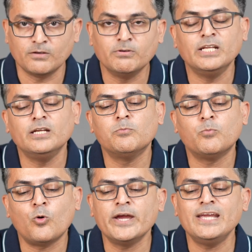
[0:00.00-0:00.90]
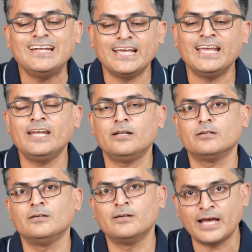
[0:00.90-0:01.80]
We need 0.8
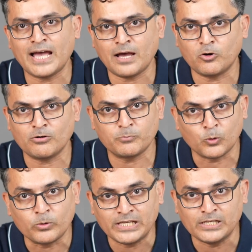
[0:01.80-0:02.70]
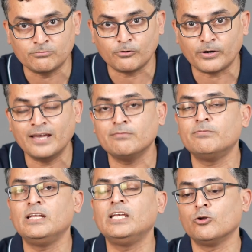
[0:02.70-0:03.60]
gram of protein for
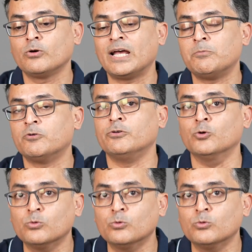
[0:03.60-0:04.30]
every kilogram of you.